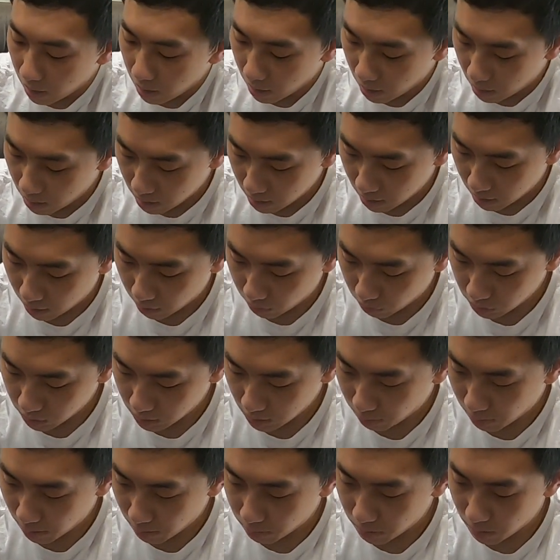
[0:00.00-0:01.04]
and then I will
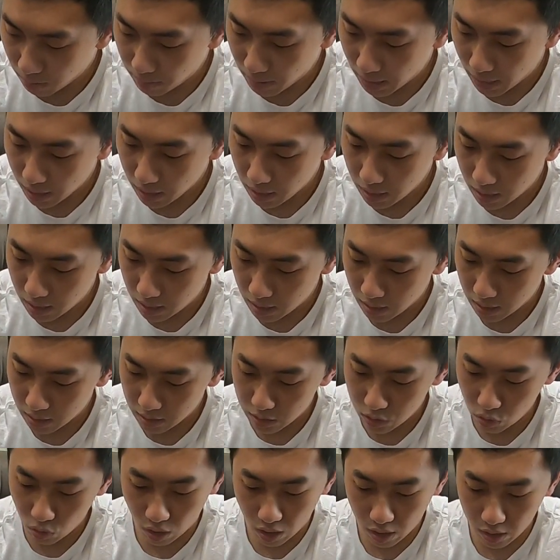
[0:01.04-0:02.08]
zip up the bag.
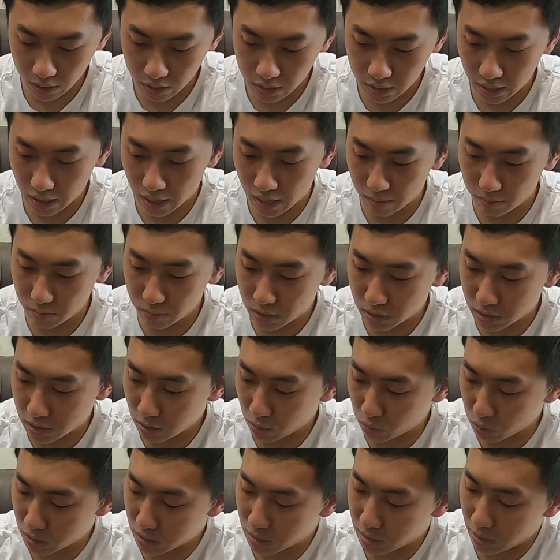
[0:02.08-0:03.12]
Dude, honestly, I'm
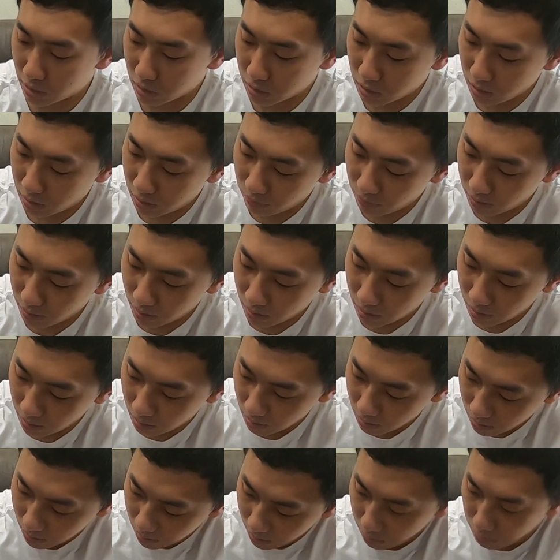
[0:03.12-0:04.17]
so scared to even
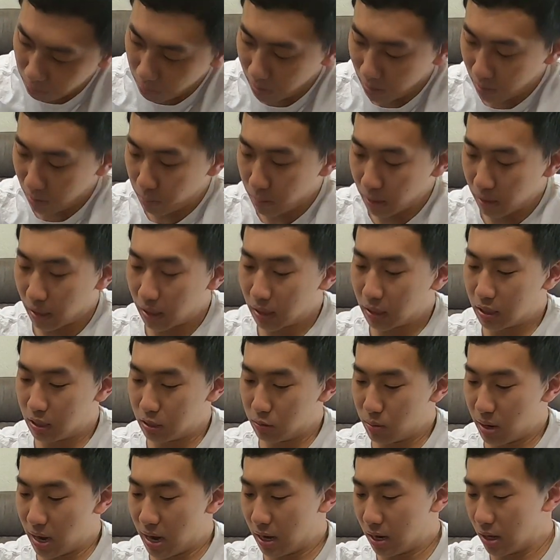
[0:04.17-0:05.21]
manipulate this
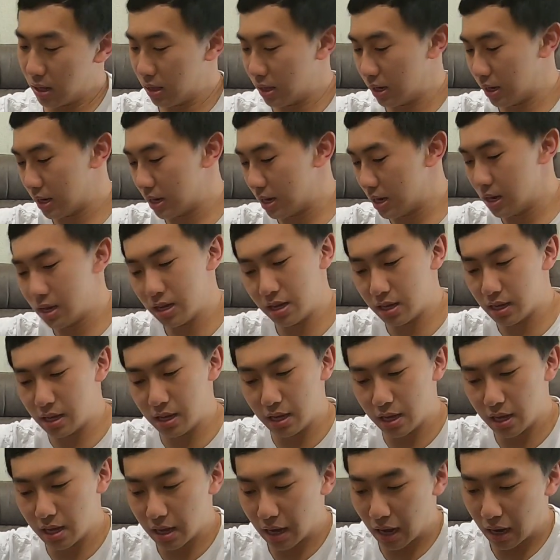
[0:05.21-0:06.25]
bag. Like,
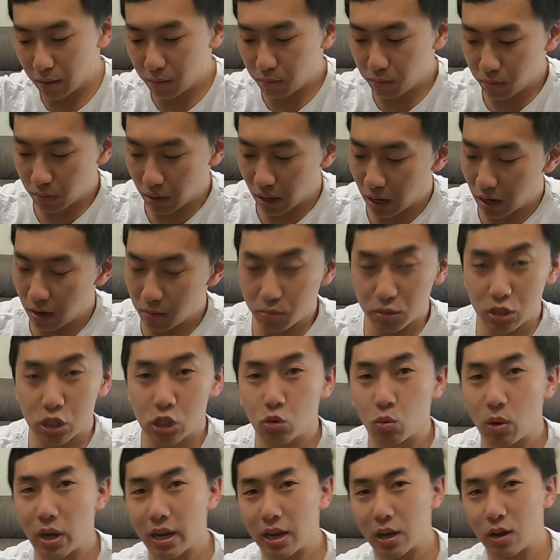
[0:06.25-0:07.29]
I'm
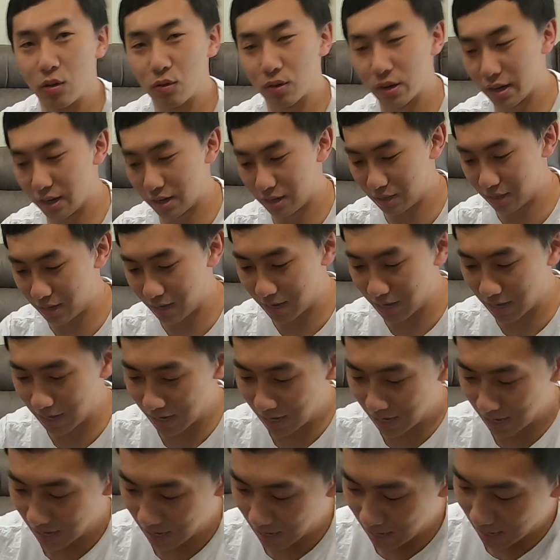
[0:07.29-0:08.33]
sweating over here. Like,
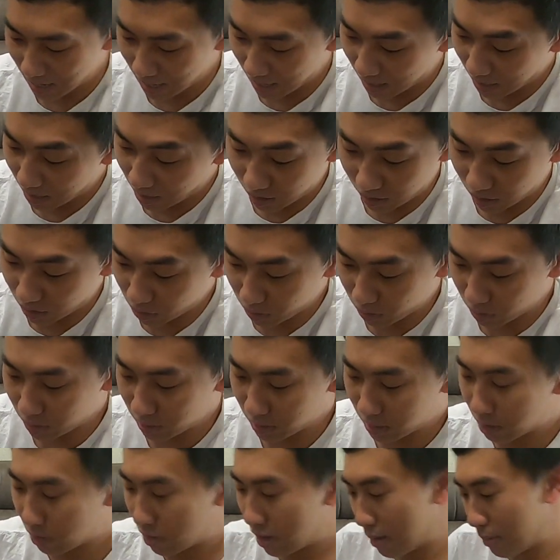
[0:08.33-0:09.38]
holy
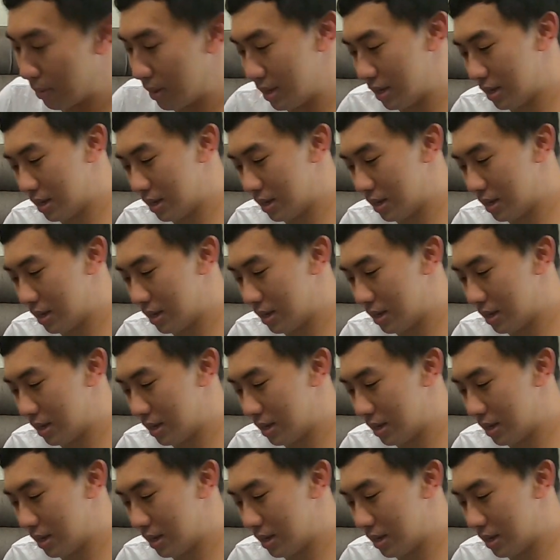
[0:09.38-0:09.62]
crap.